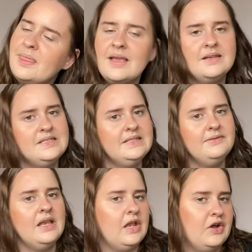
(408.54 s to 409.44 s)
I didn't,
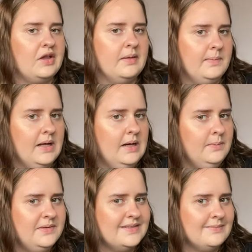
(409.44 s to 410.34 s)
even look at the
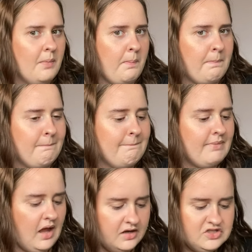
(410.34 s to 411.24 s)
blabs
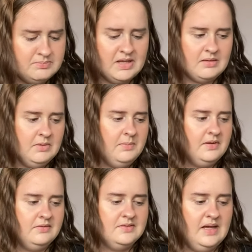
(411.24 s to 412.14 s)
I just picked them up I
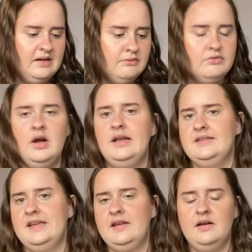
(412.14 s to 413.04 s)
was like Riley
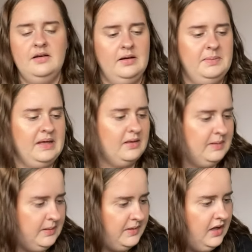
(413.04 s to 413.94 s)
Sager I'll pick them
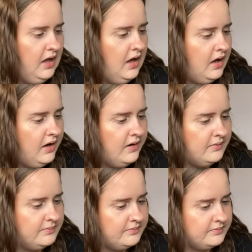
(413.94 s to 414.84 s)
up
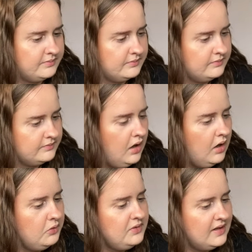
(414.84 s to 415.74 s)
um,
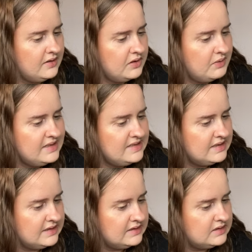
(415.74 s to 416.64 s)
oh yeah no I
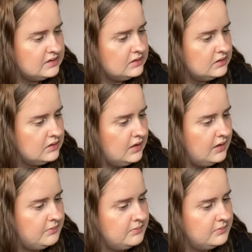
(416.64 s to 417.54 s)
did
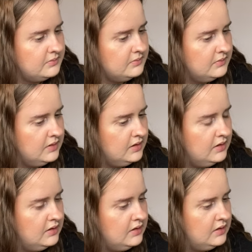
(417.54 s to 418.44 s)
um,
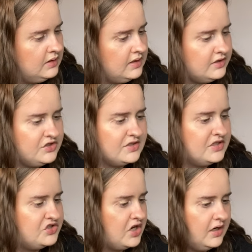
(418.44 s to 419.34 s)
it's
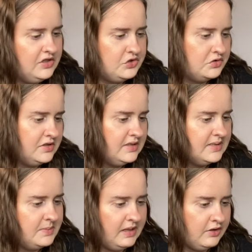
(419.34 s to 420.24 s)
just Charlie Jordan is
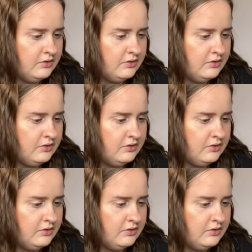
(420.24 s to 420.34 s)
being